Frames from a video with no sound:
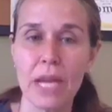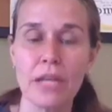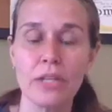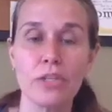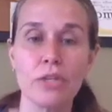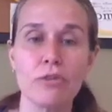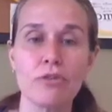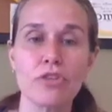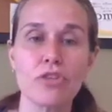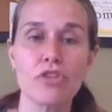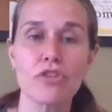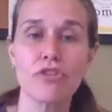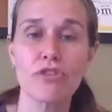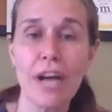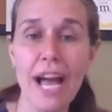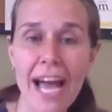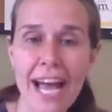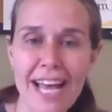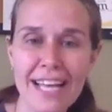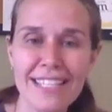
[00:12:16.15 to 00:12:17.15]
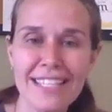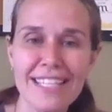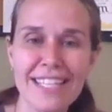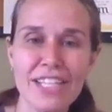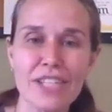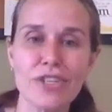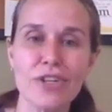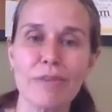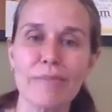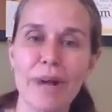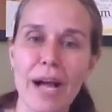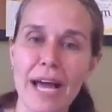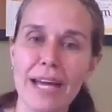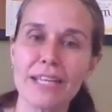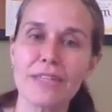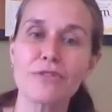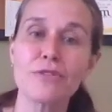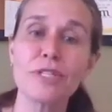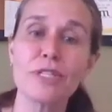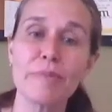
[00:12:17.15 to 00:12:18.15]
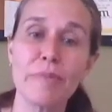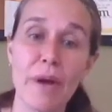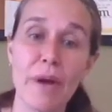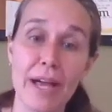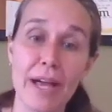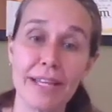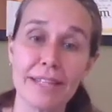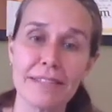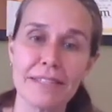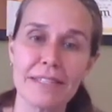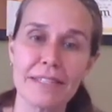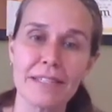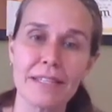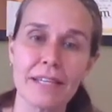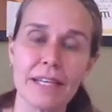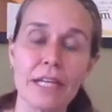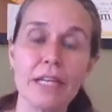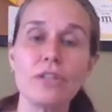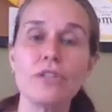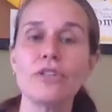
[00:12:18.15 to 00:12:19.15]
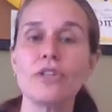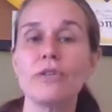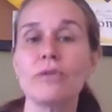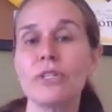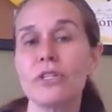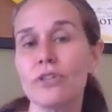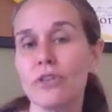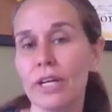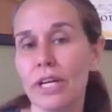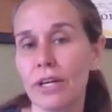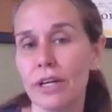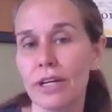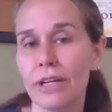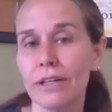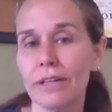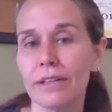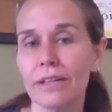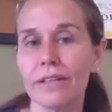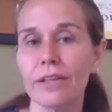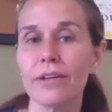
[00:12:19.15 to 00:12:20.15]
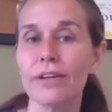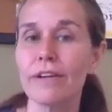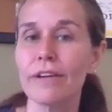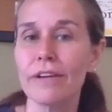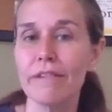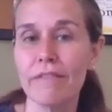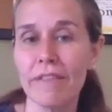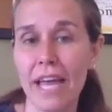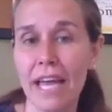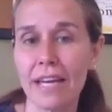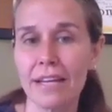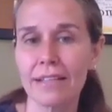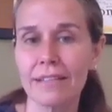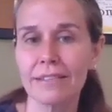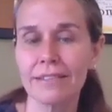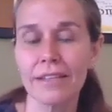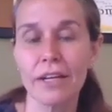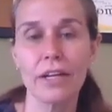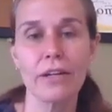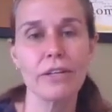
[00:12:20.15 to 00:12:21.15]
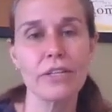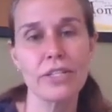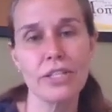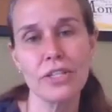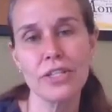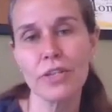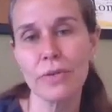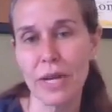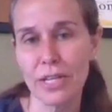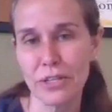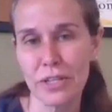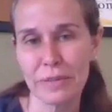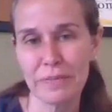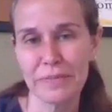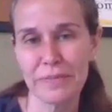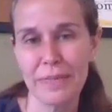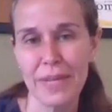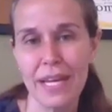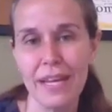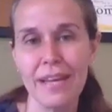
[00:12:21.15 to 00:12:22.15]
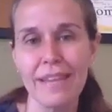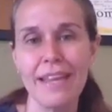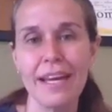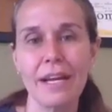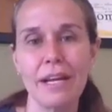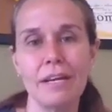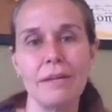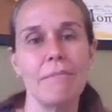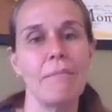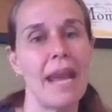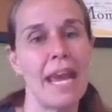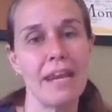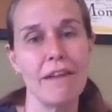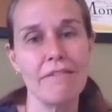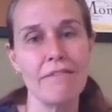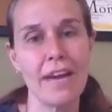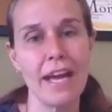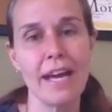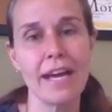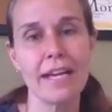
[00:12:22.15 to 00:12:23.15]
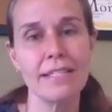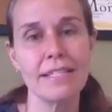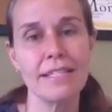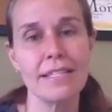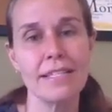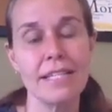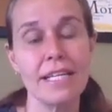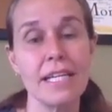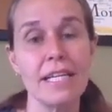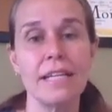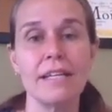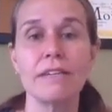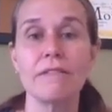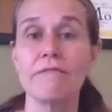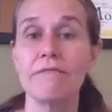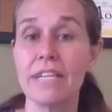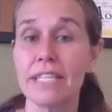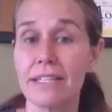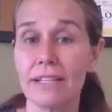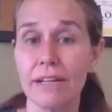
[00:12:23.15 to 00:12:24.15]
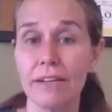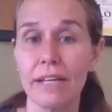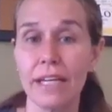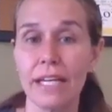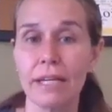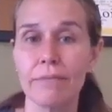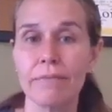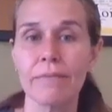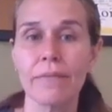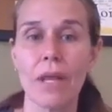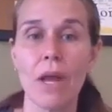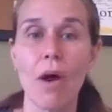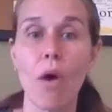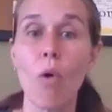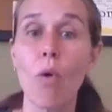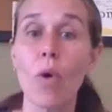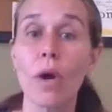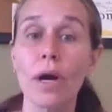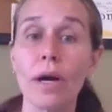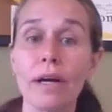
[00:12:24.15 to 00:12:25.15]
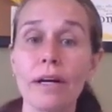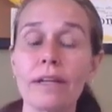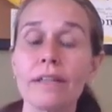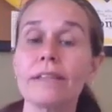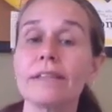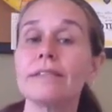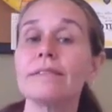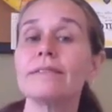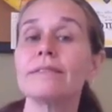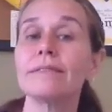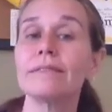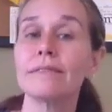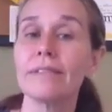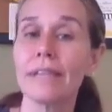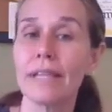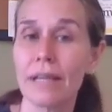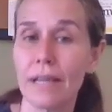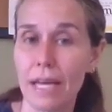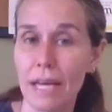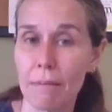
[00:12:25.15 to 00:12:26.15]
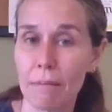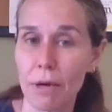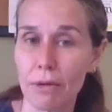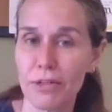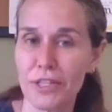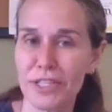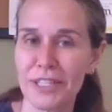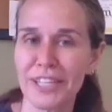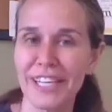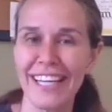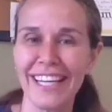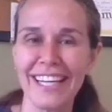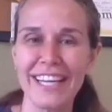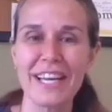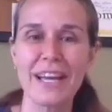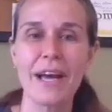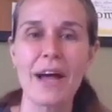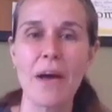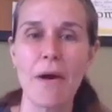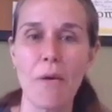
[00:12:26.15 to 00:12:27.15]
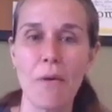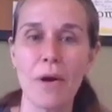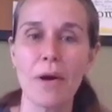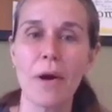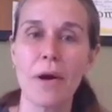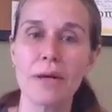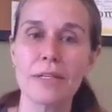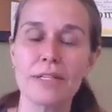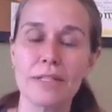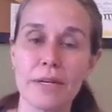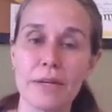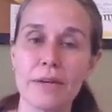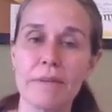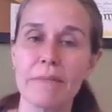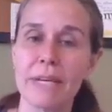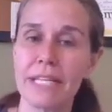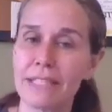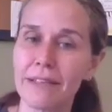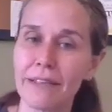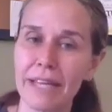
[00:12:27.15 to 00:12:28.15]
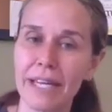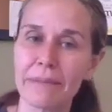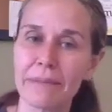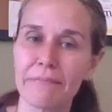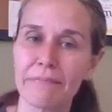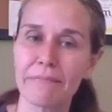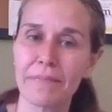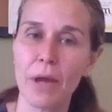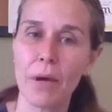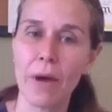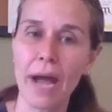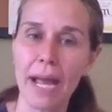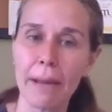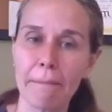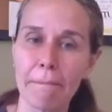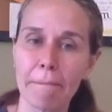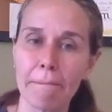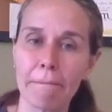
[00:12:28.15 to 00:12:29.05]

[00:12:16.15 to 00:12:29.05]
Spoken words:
So stress is your body's response to a trigger or an event or a situation that can manifest physically or emotionally or also mentally, okay?